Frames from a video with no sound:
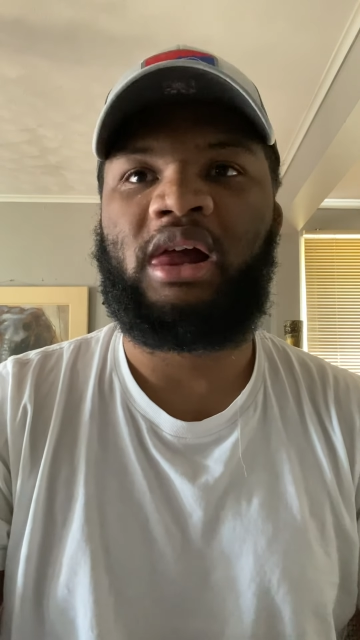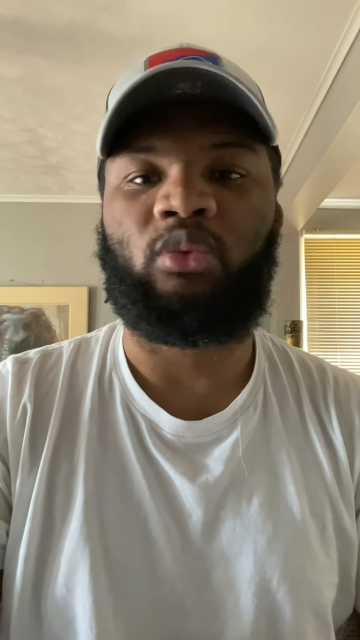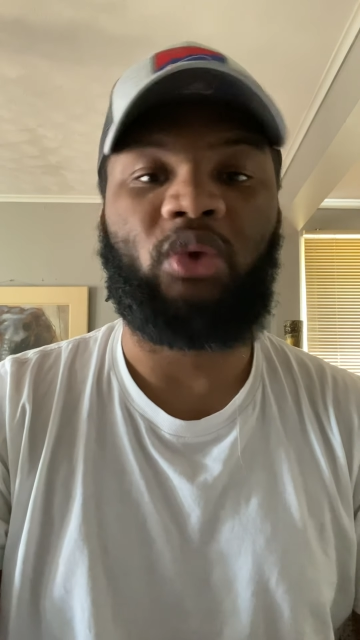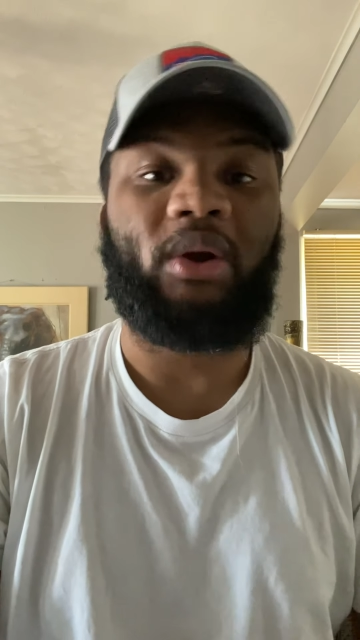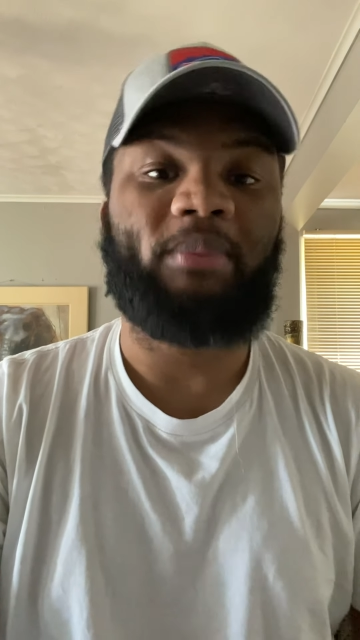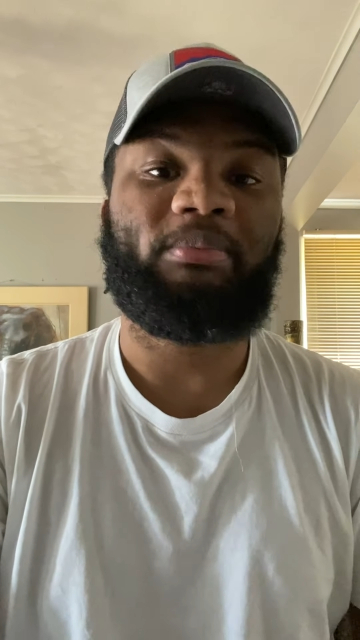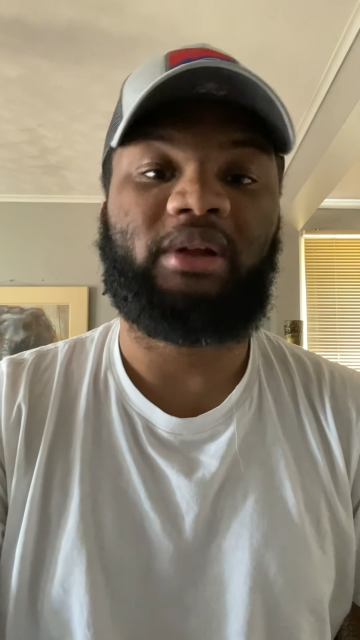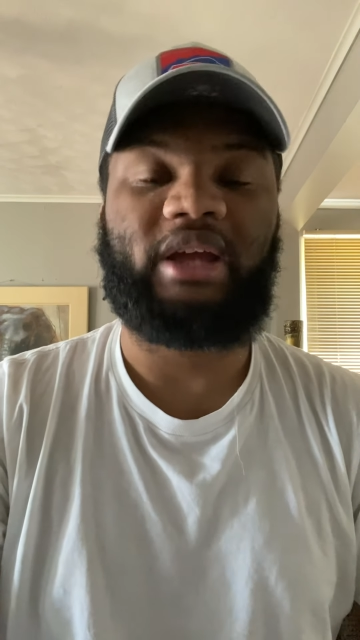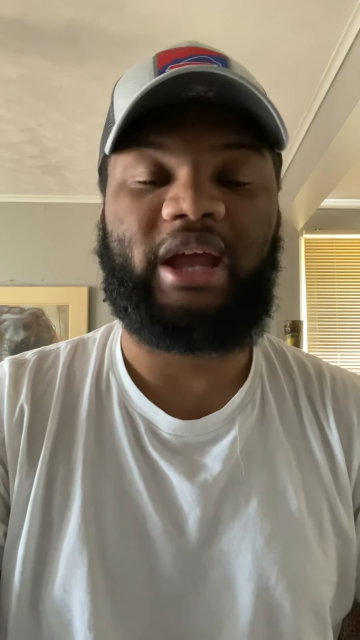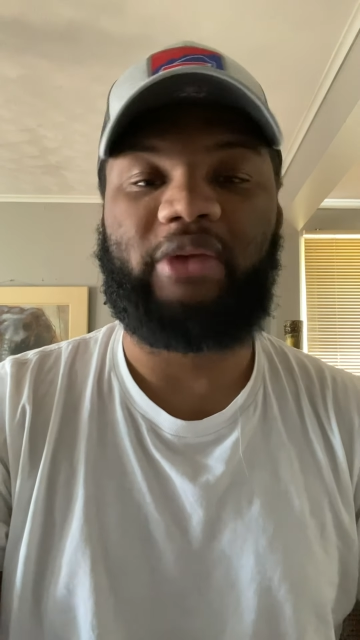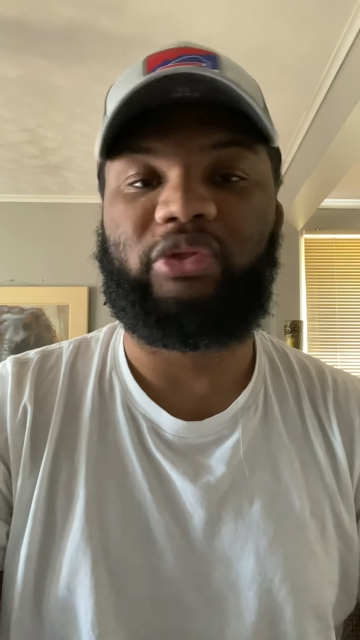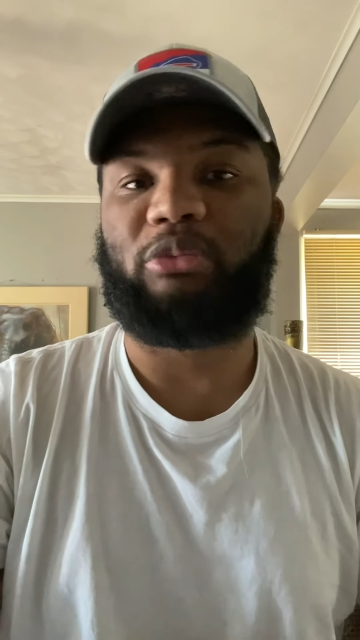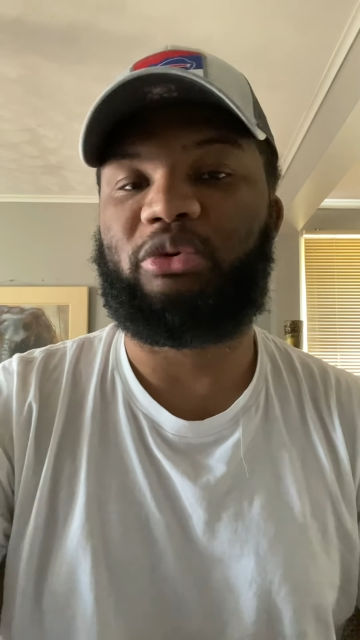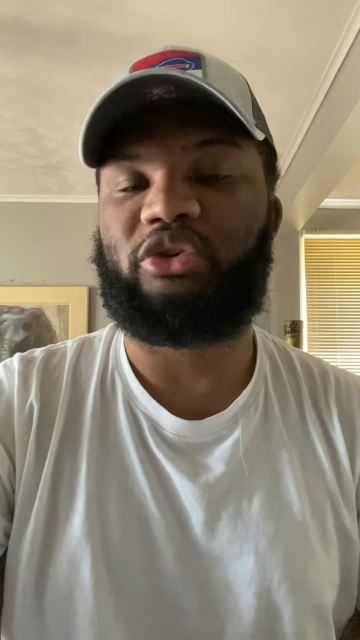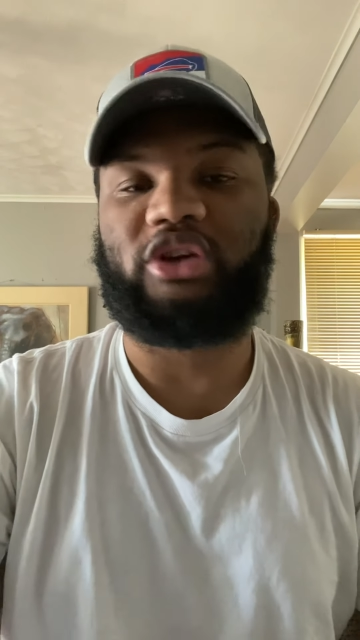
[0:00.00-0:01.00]

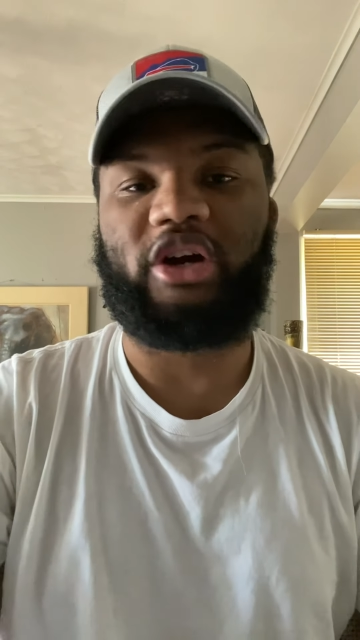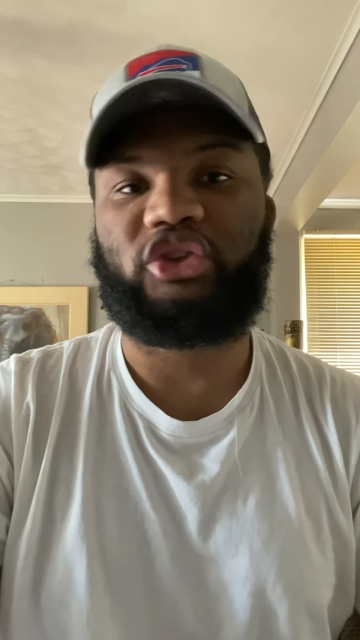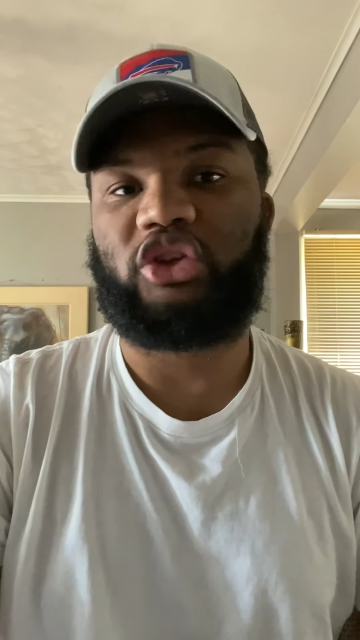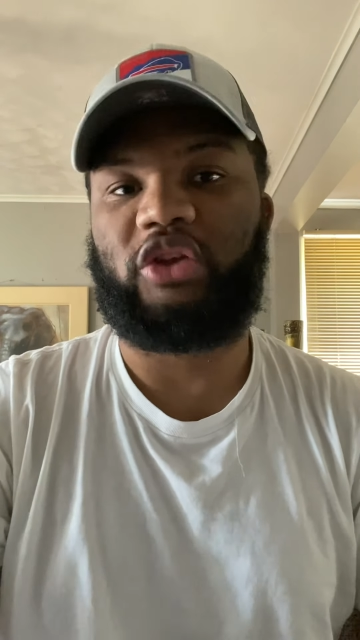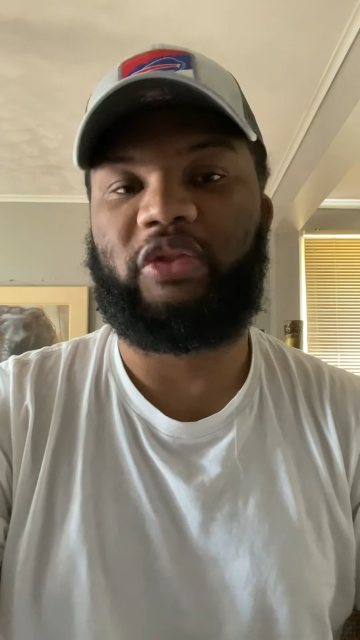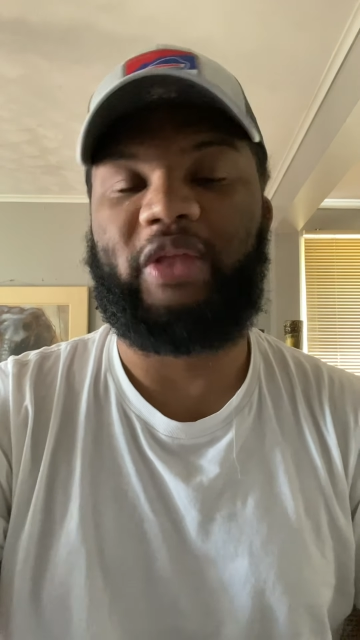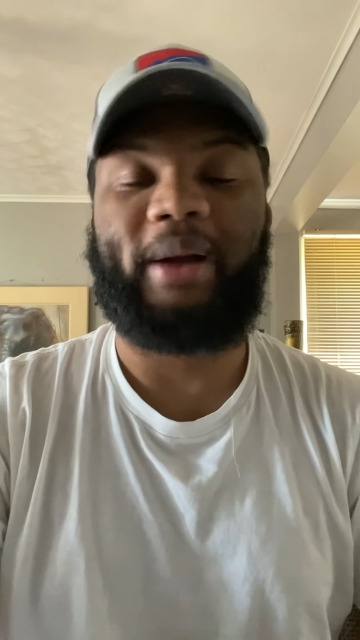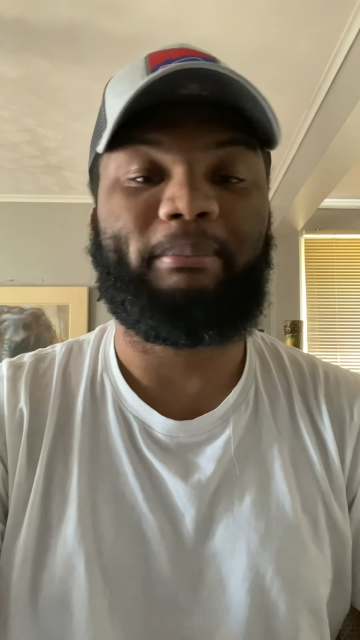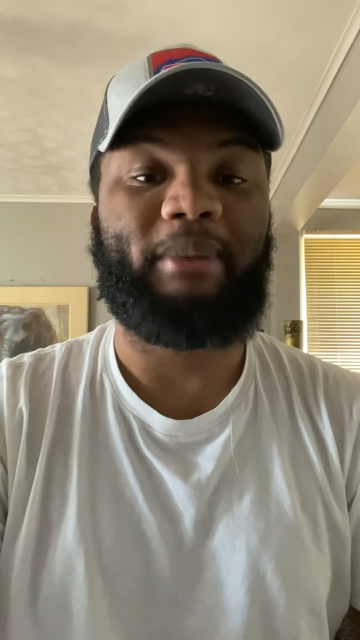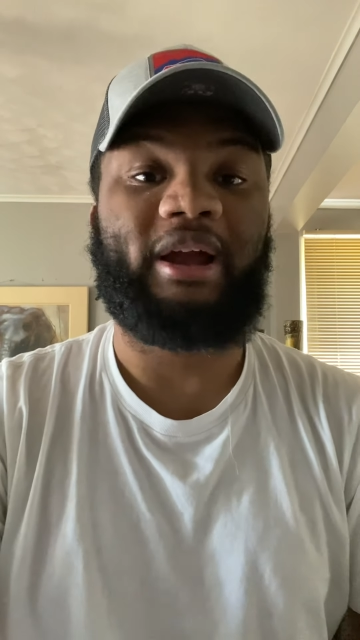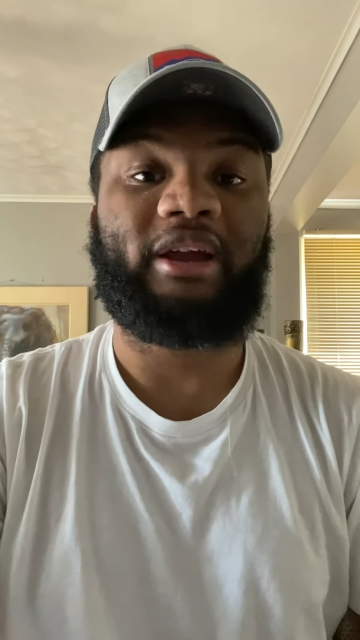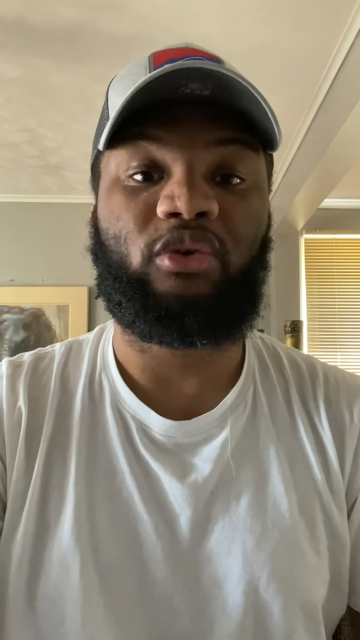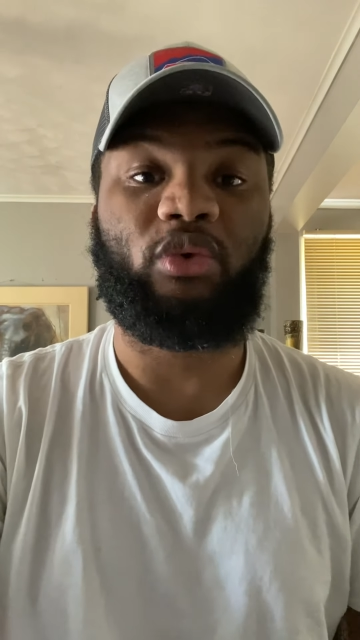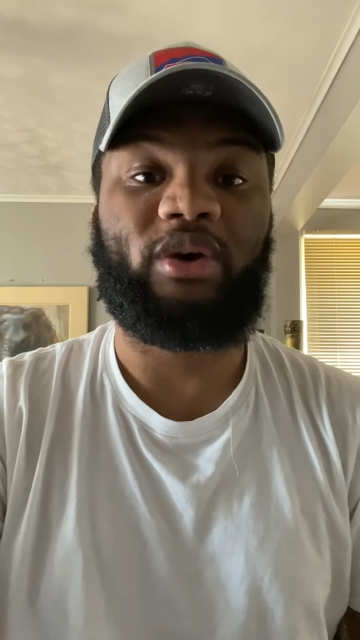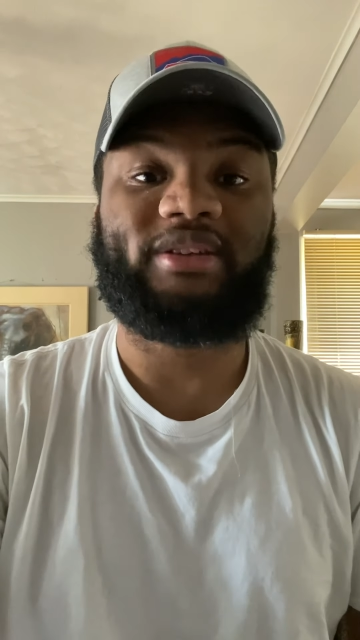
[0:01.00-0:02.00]
replicate the production that
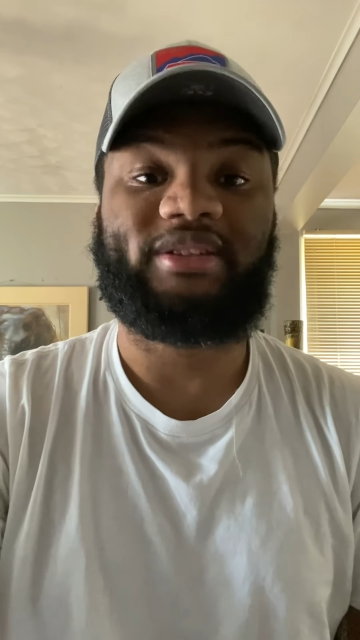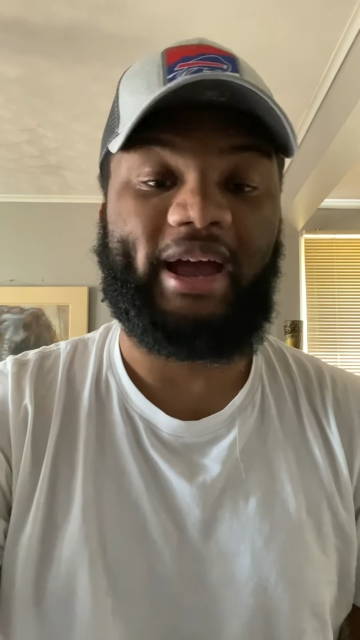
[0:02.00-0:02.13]
Mike Woods